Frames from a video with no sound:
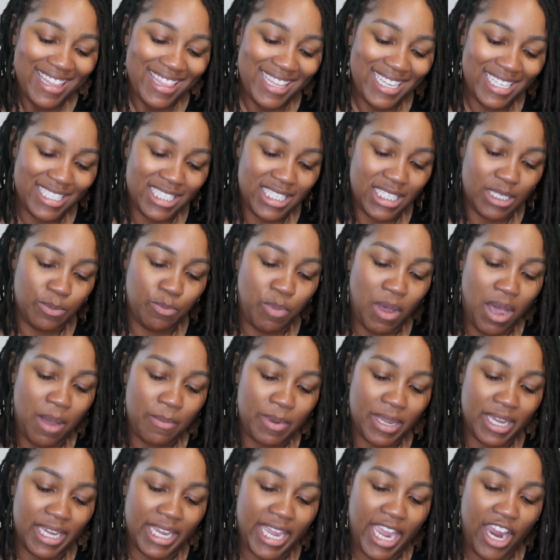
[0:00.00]
This is
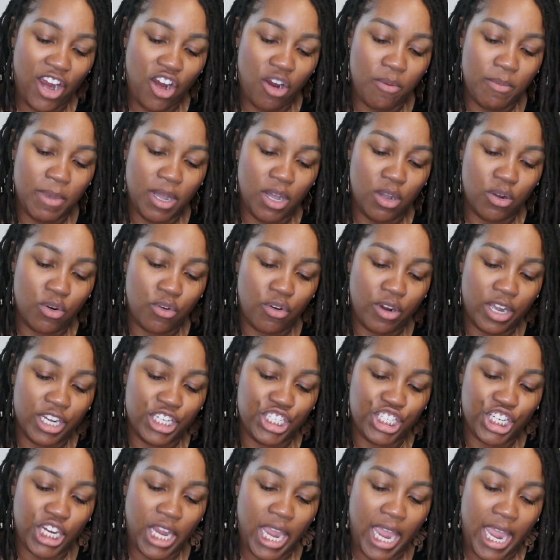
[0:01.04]
pumpkin caramel
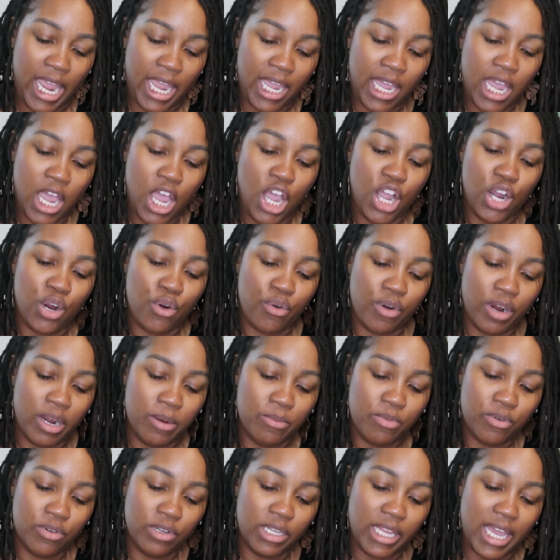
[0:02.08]
crunch cake,
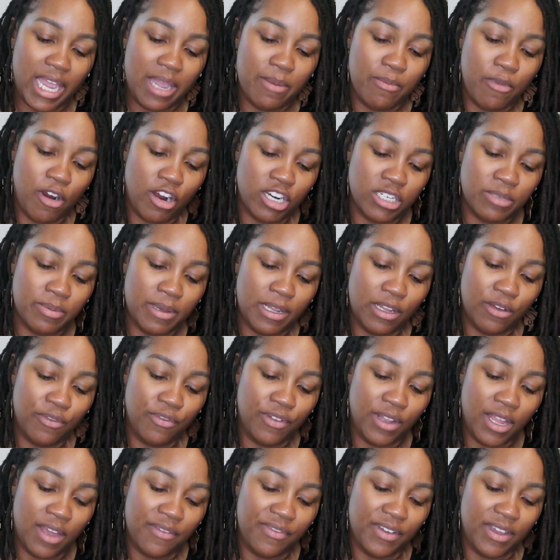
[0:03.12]
creme brulee, marshmallow
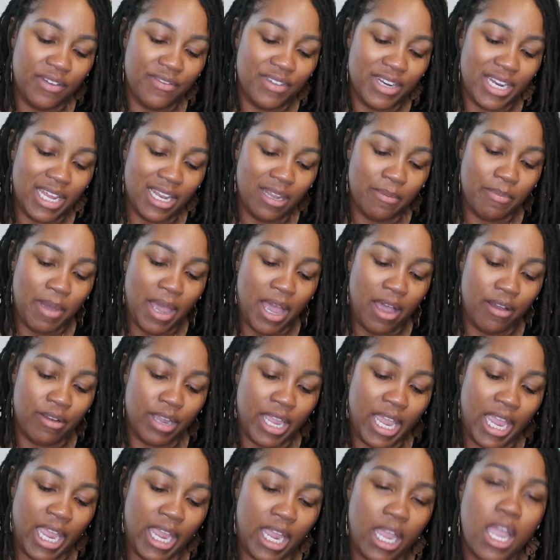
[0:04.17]
fluff, and vanilla pound
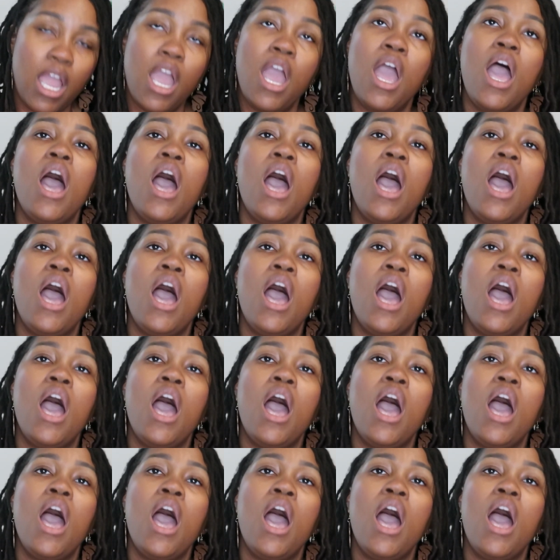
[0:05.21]
cake.